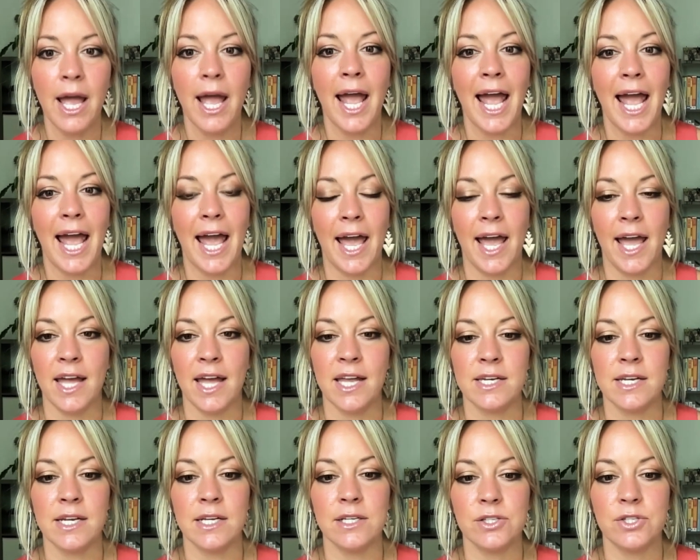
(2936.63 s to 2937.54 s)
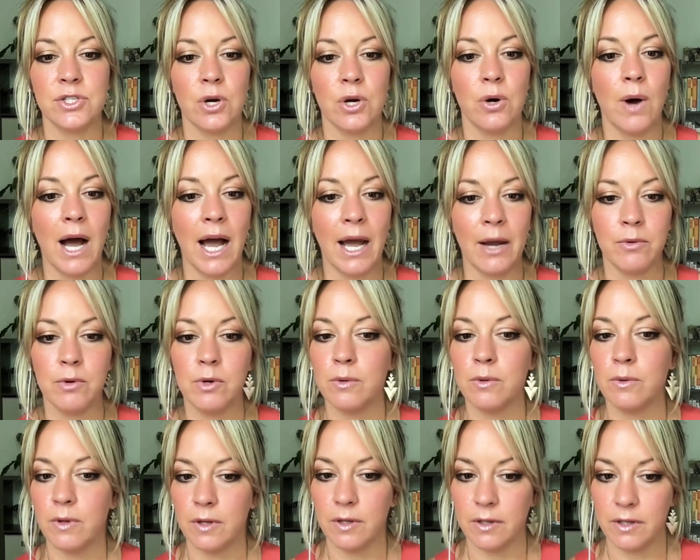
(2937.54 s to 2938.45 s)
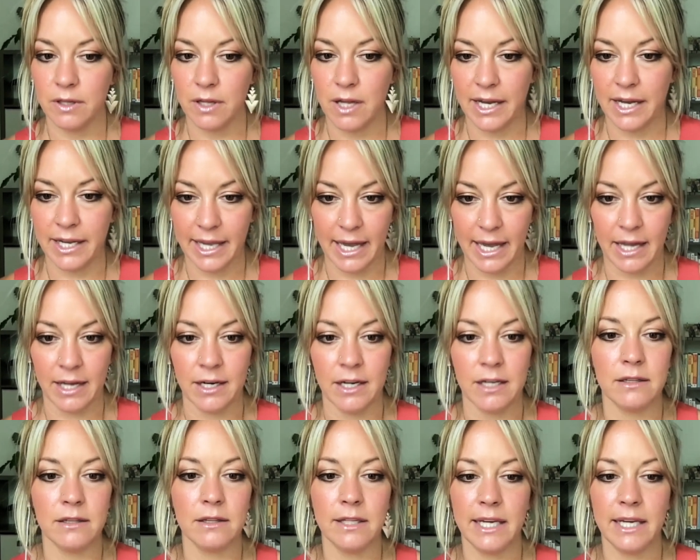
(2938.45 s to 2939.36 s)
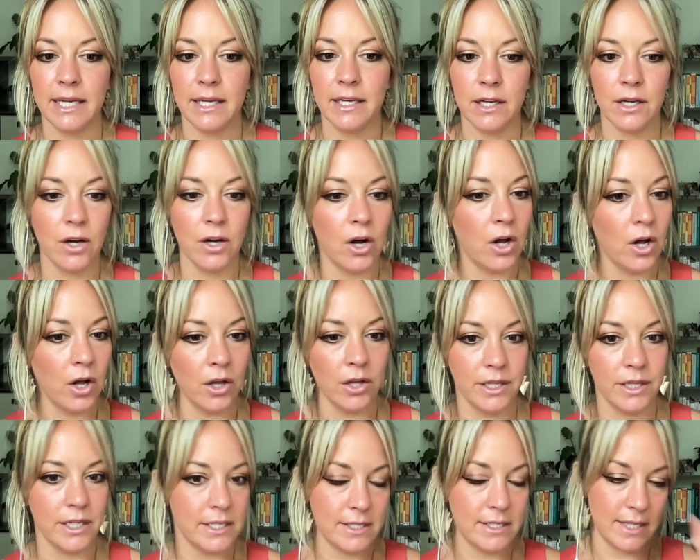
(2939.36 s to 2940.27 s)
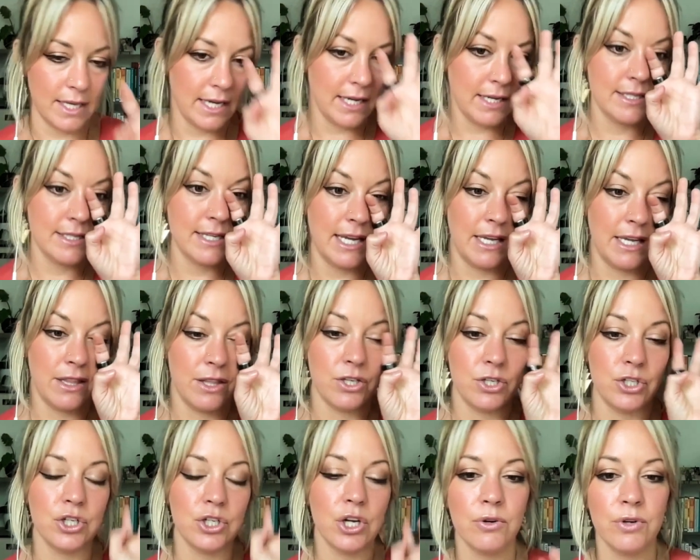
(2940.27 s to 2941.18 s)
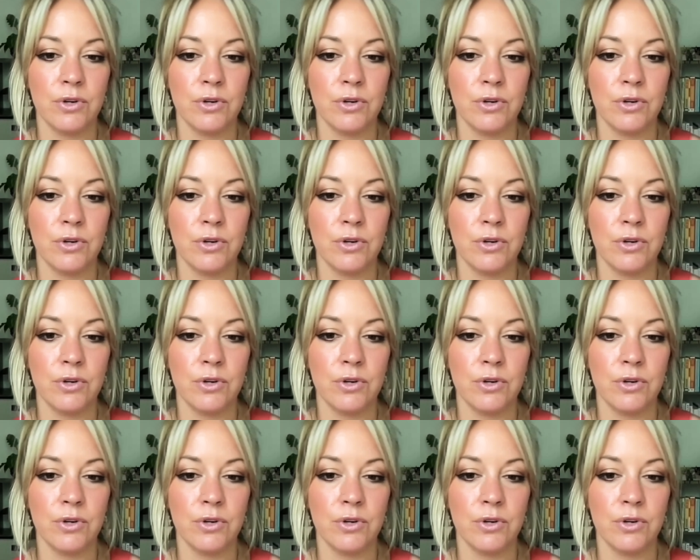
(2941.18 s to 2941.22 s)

And so I will Again, link all these things in the show